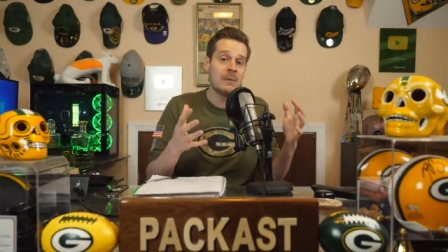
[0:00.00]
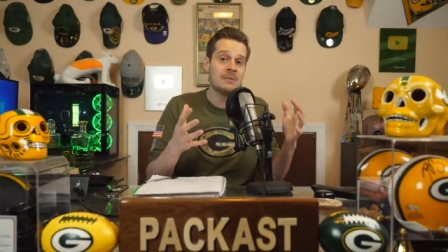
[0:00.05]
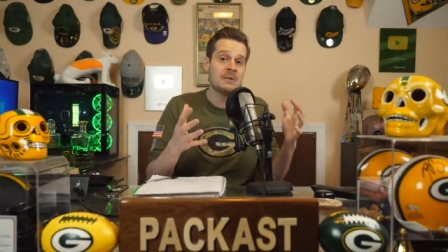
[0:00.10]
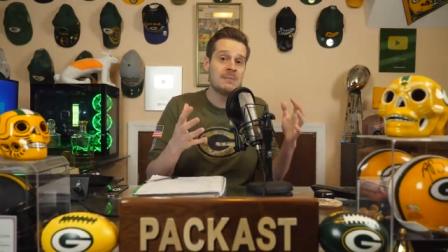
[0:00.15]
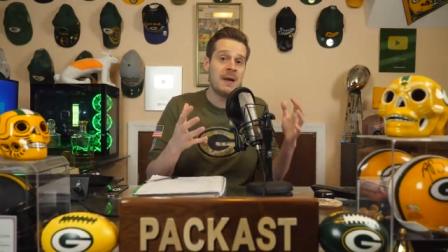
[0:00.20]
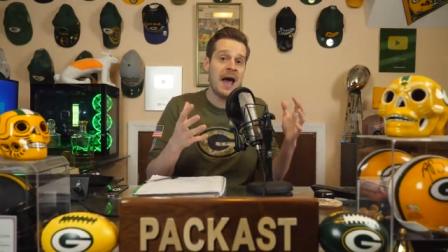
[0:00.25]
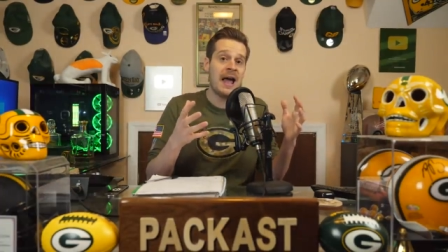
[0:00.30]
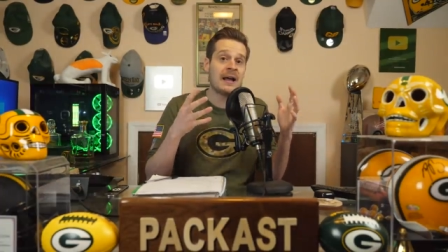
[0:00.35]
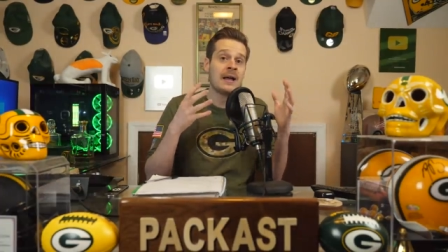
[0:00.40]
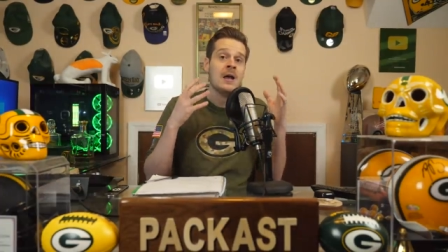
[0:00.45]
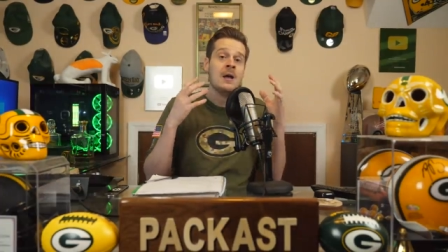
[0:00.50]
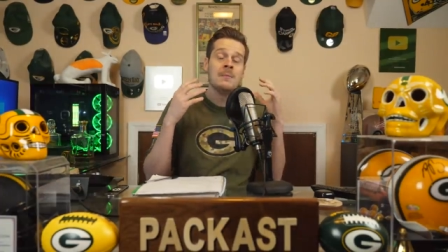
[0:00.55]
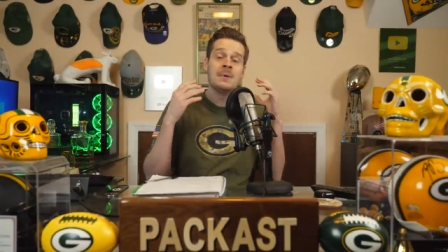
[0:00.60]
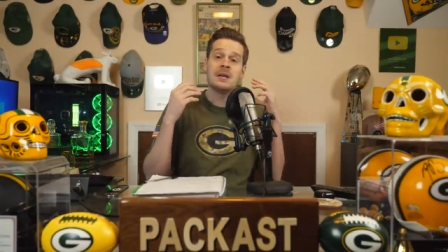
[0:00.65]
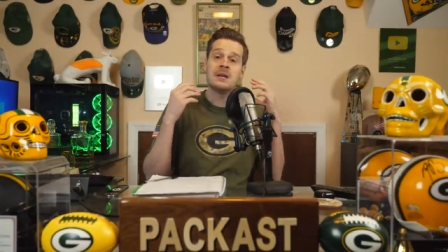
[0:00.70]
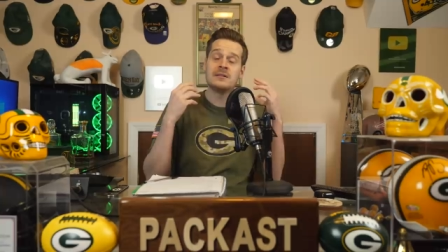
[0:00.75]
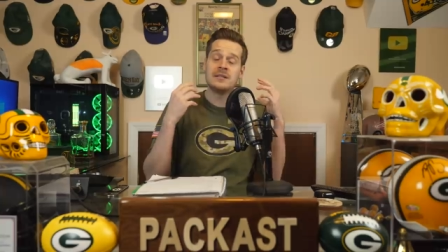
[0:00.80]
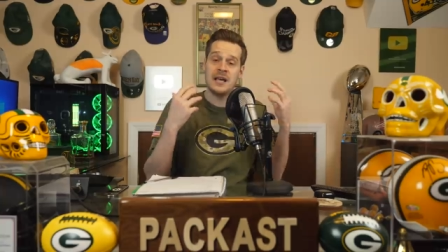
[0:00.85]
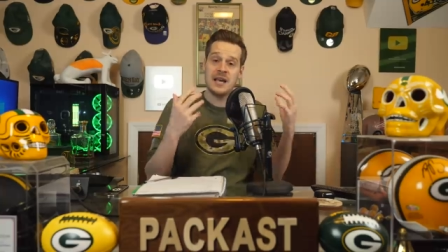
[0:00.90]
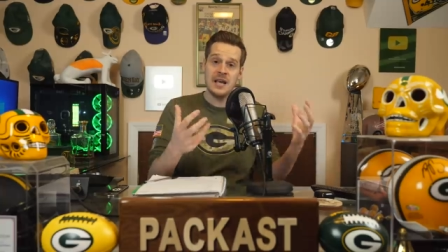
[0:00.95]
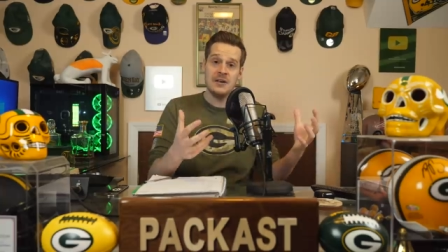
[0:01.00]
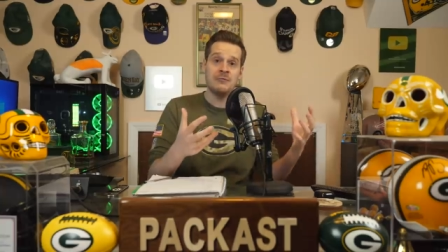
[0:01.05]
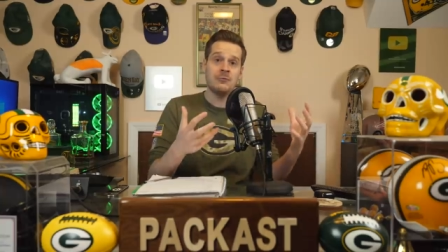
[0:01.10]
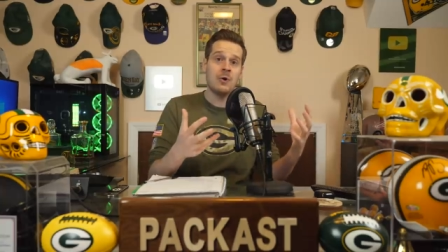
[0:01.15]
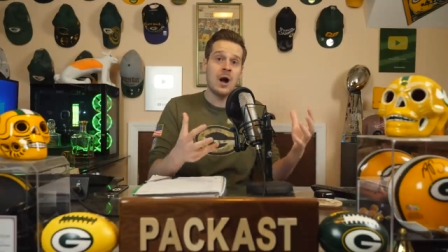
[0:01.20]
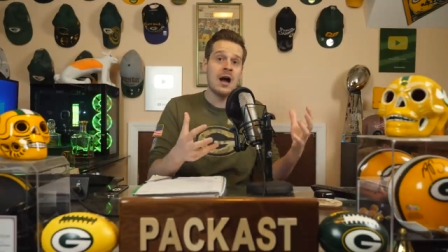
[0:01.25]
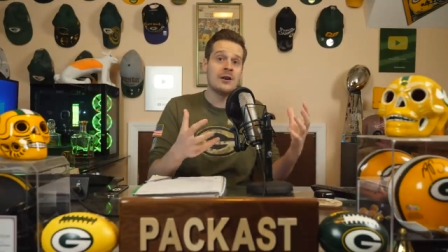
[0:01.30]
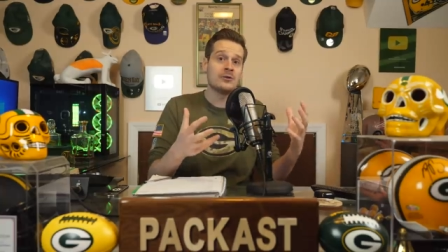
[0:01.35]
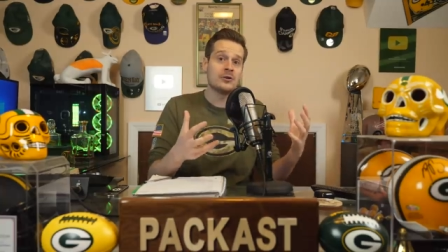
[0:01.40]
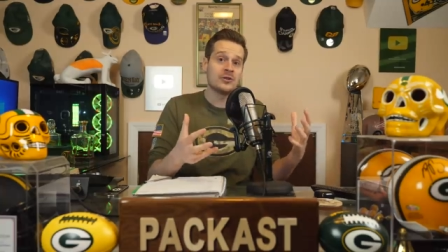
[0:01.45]
comes back, because
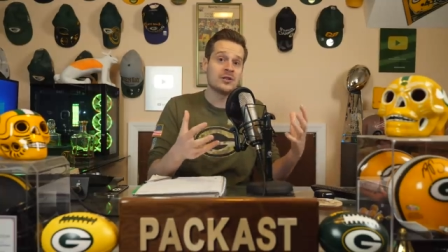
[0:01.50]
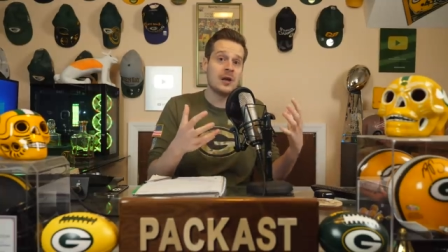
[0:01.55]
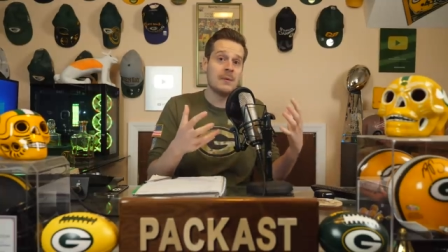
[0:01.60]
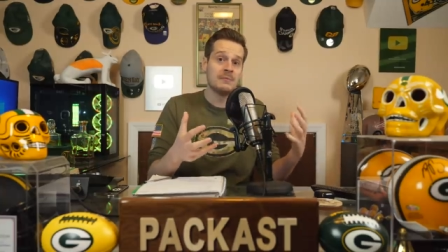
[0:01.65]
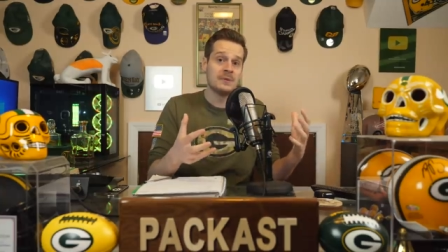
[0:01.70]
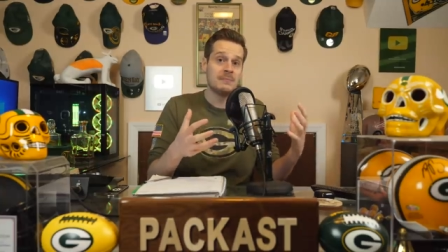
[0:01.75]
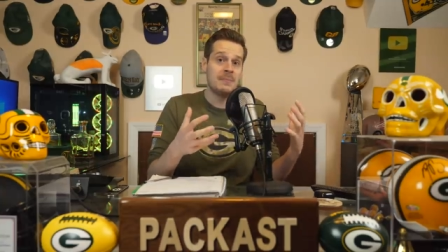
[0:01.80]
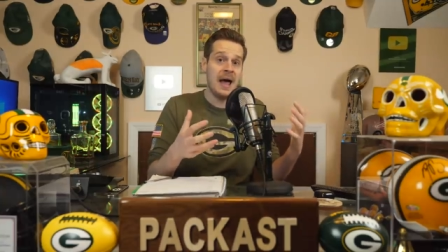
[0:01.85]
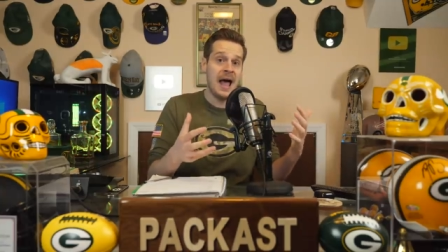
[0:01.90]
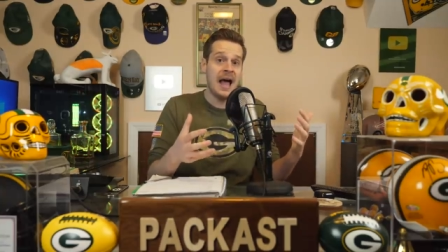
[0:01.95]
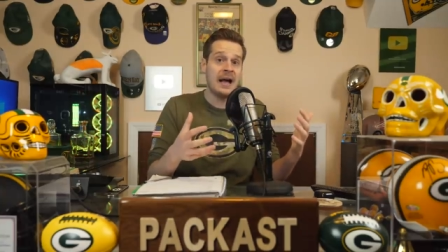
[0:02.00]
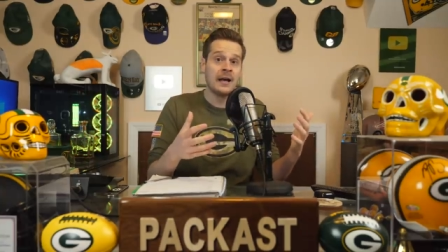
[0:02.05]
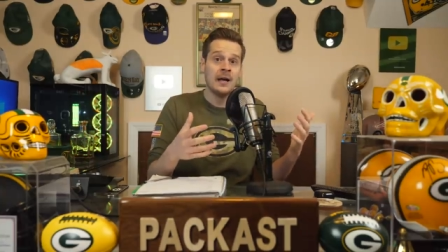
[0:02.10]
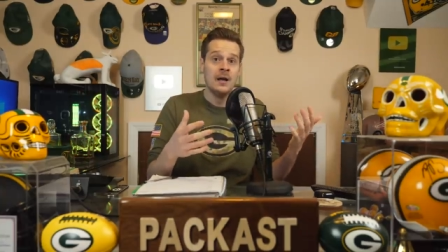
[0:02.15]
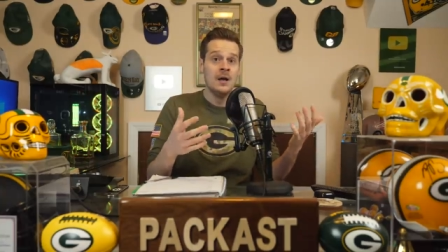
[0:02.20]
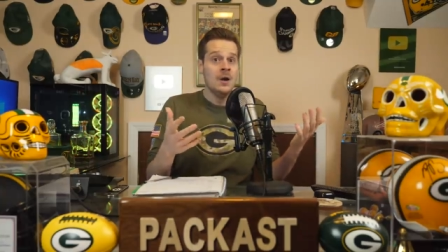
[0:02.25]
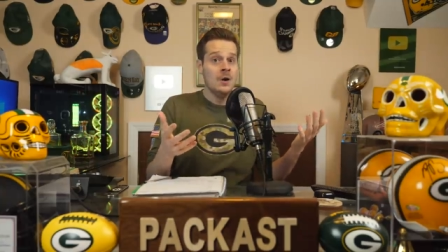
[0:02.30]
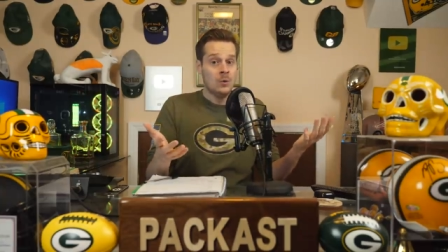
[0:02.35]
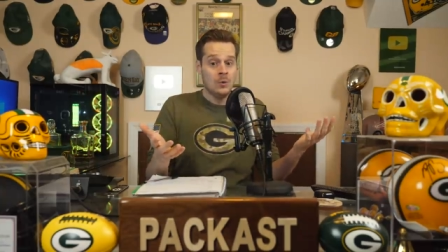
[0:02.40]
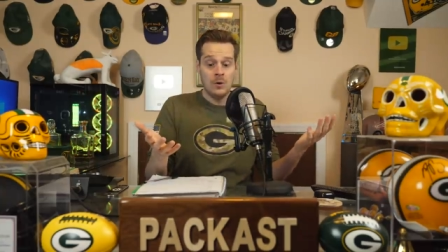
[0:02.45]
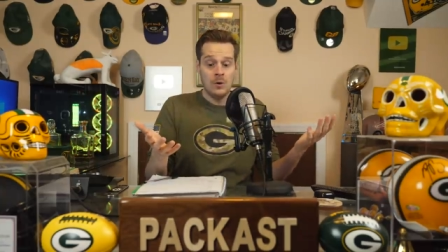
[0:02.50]
if Rodgers comes back,